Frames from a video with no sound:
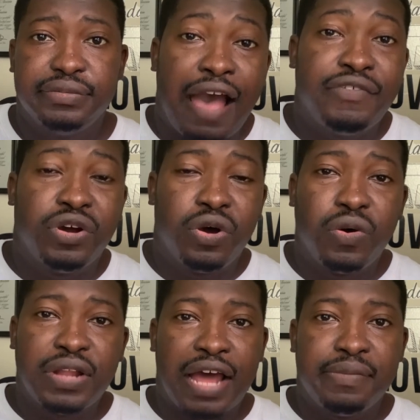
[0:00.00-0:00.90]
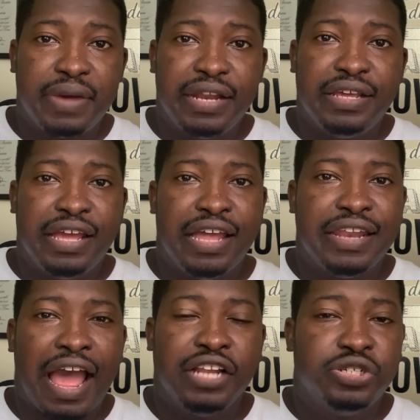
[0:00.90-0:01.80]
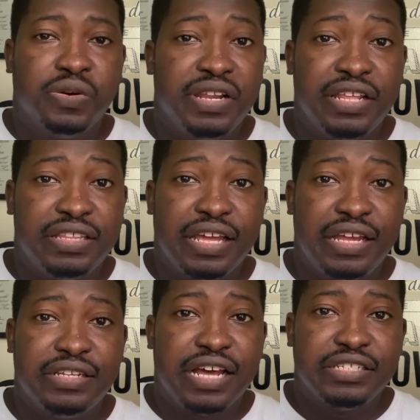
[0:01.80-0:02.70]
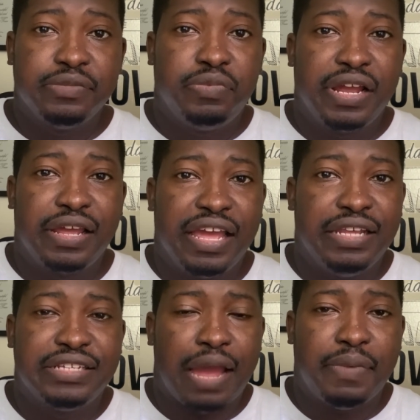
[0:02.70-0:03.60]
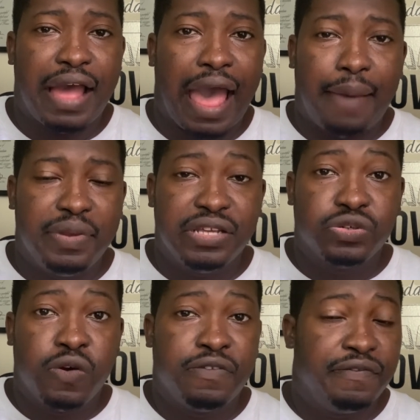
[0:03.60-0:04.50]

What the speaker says: Having a whole lot of money and not doing anything doesn't bring any type of happiness or